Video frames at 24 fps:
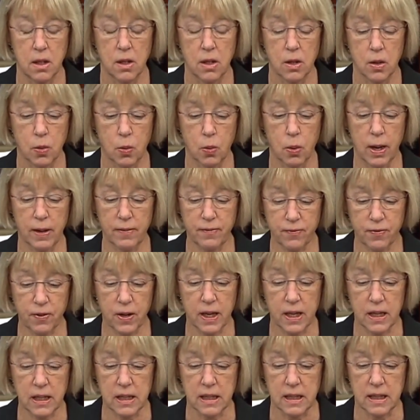Quite
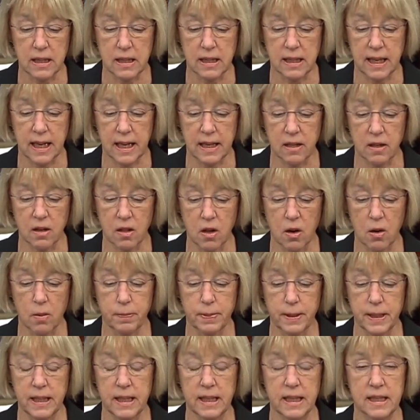frankly, the N L R
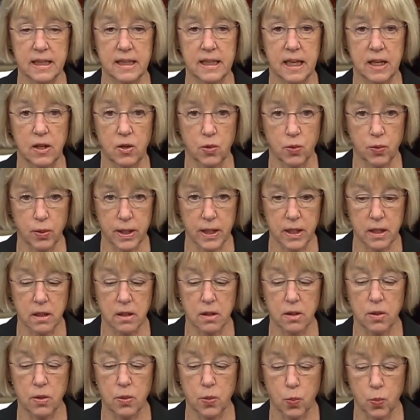B is a
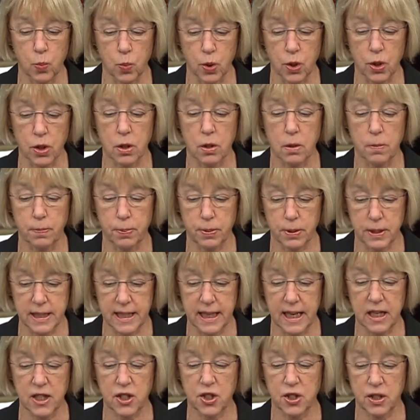critical worker
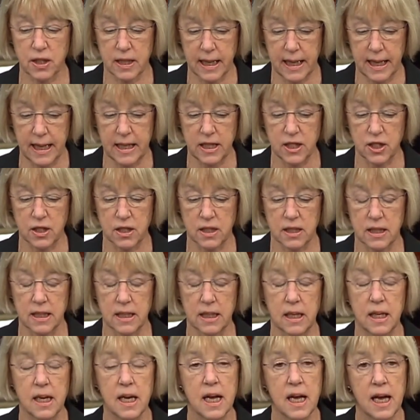protection
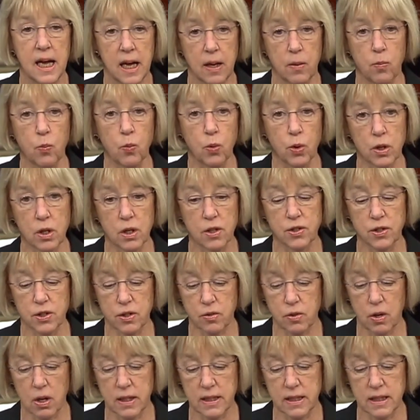agency, and workers
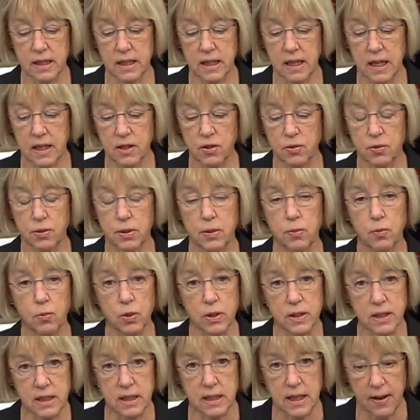across the country
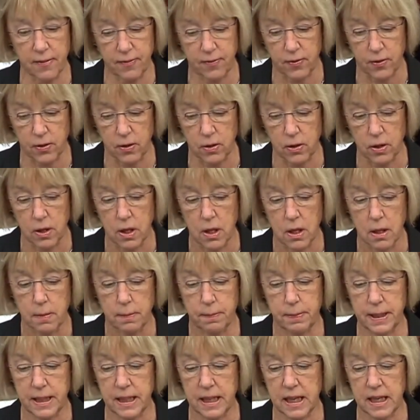will suffer
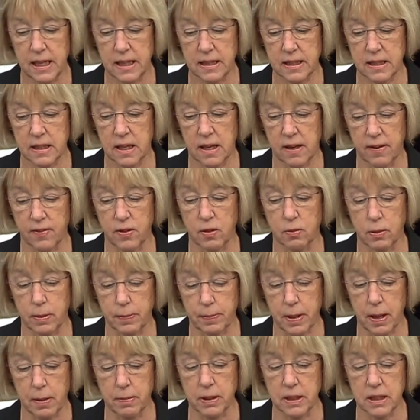because of the
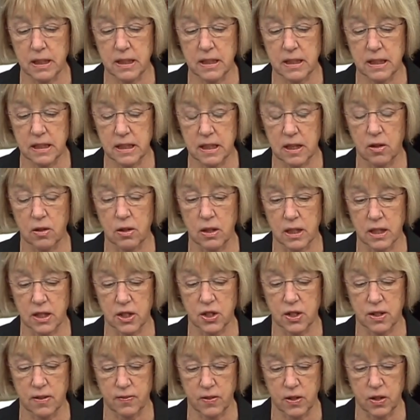Republicans'
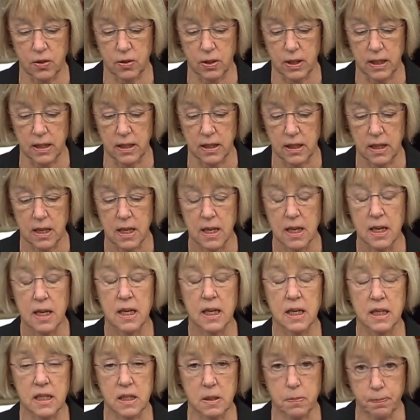dereliction of duty,
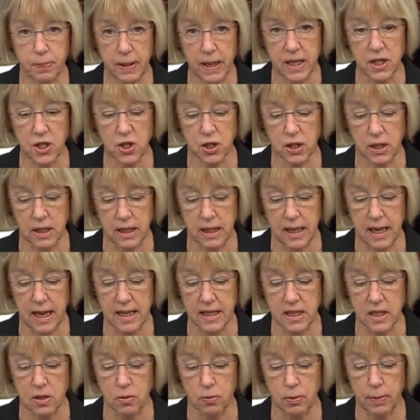especially
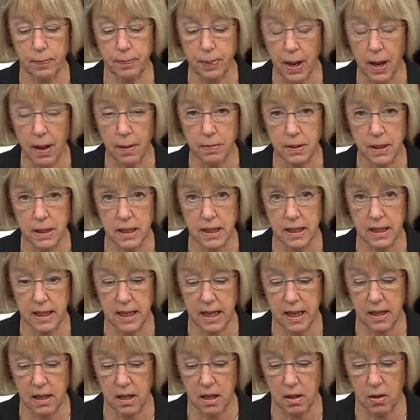as the Republican
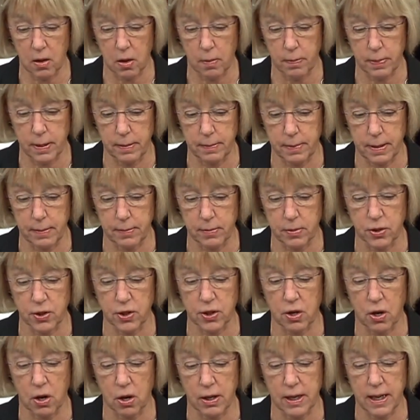N L R B
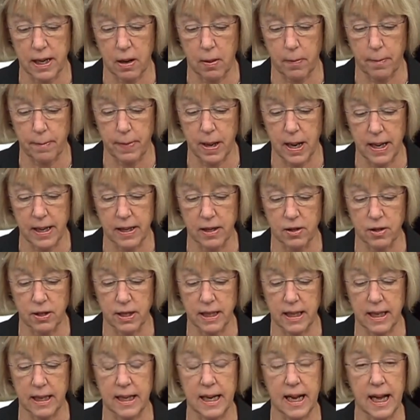members are now mired
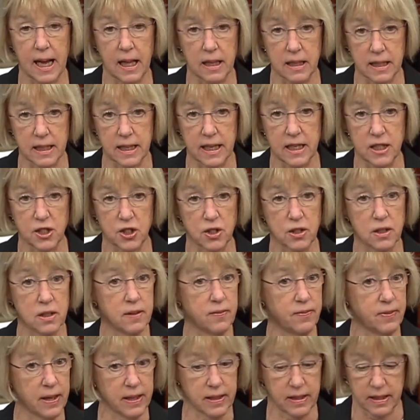in allegations
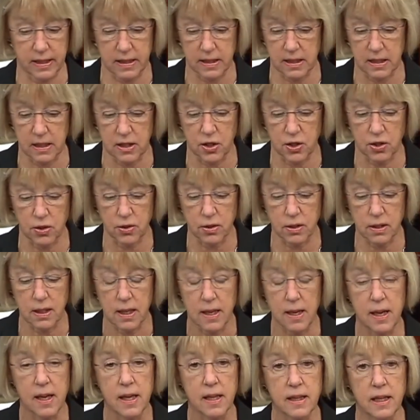of ethics issues.
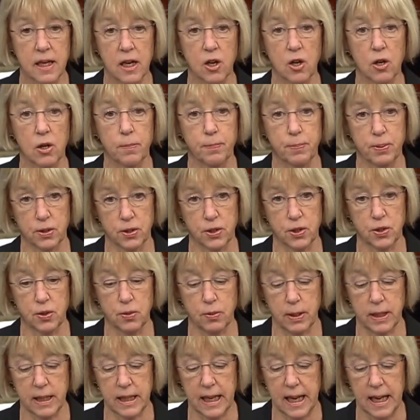They are
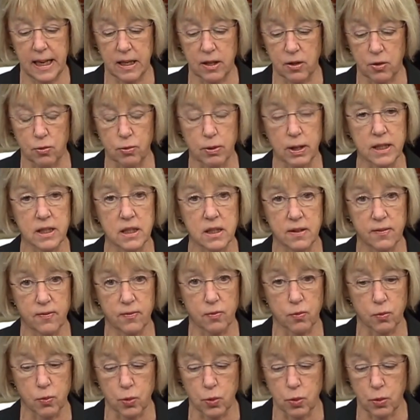pursuing an aggressive
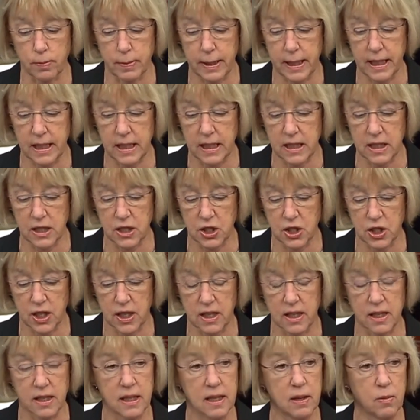rulemaking
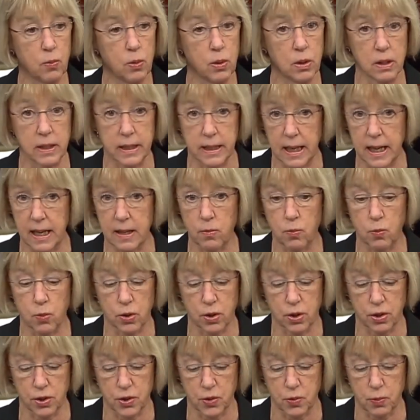agenda that will gut
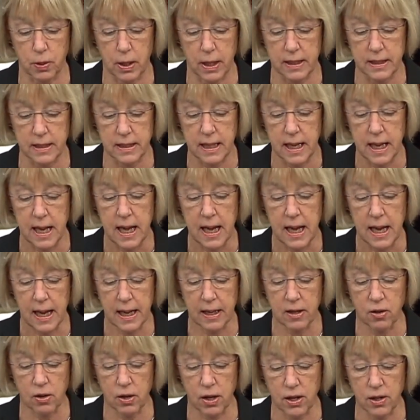workers' rights
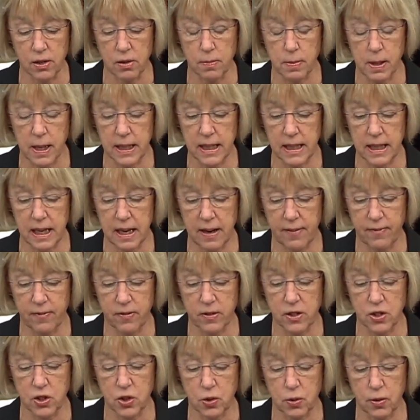and are undermining
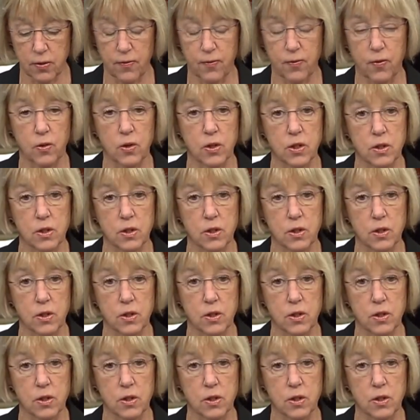efforts to enforce